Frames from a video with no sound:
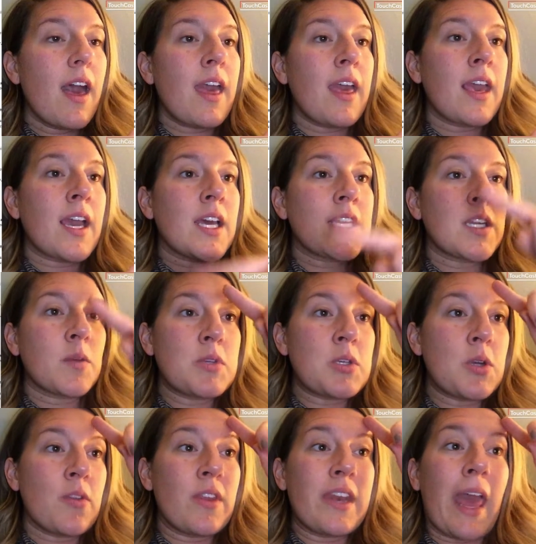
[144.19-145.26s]
and it'll
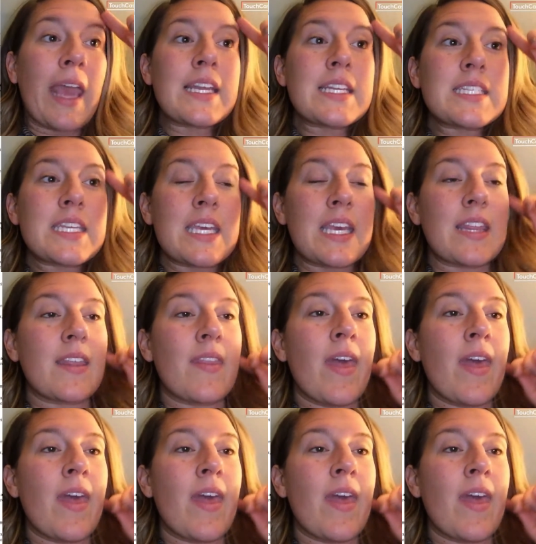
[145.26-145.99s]
be due on the 19th.